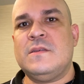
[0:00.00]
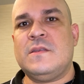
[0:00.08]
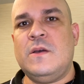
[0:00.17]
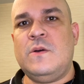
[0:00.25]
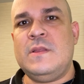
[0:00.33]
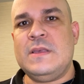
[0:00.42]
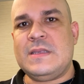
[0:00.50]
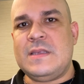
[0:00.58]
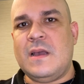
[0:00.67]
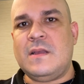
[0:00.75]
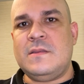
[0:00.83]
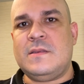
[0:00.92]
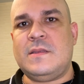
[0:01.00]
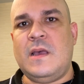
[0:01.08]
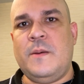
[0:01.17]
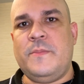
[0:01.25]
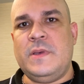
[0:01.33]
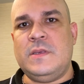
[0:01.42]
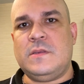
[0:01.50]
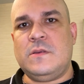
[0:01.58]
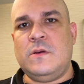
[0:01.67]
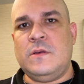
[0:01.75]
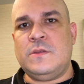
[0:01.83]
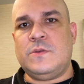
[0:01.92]
So the second step is
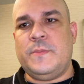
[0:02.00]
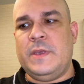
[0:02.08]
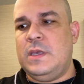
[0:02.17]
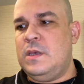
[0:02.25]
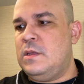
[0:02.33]
going to be